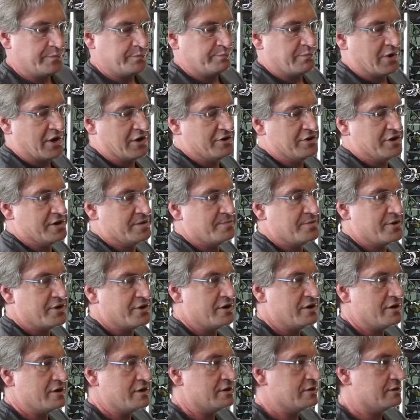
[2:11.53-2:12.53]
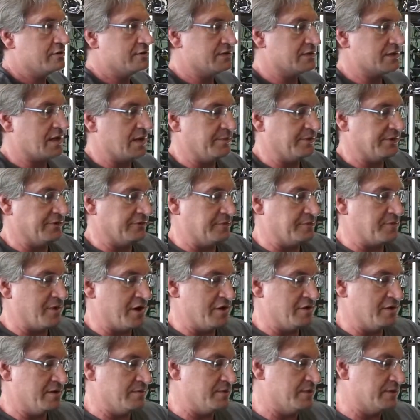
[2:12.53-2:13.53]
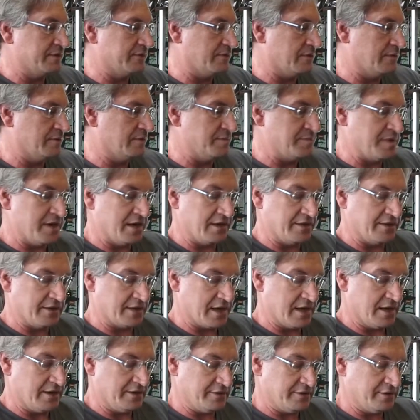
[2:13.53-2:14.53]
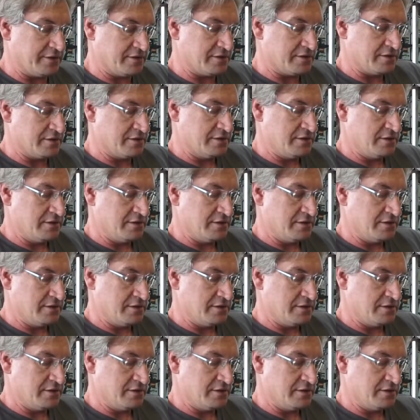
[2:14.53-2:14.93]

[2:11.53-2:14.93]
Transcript: Part number, there's a couple different part numbers for them depending on the color,